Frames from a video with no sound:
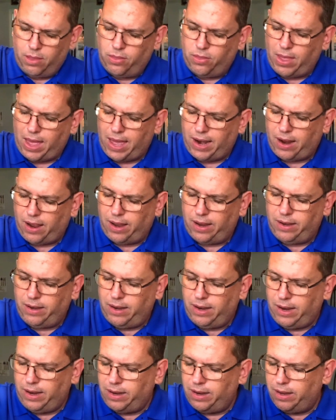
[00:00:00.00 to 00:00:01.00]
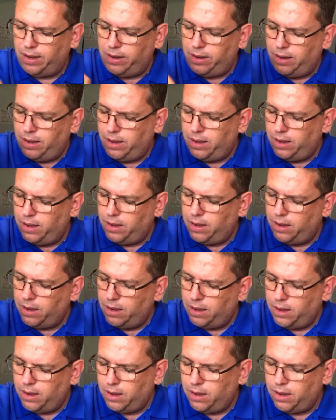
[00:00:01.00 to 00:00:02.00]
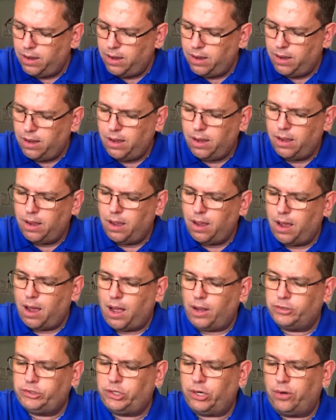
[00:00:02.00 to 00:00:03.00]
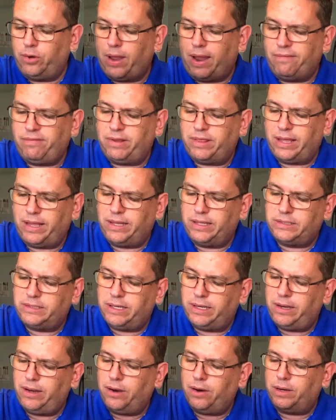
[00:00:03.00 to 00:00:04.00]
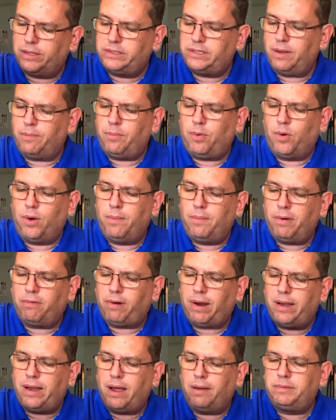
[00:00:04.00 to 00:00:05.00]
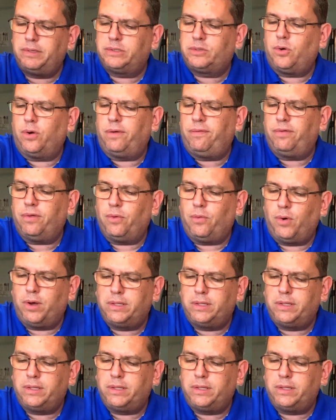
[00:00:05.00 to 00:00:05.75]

that I needed, I'll show you everything that's in here at some point, but right now I'm just going through the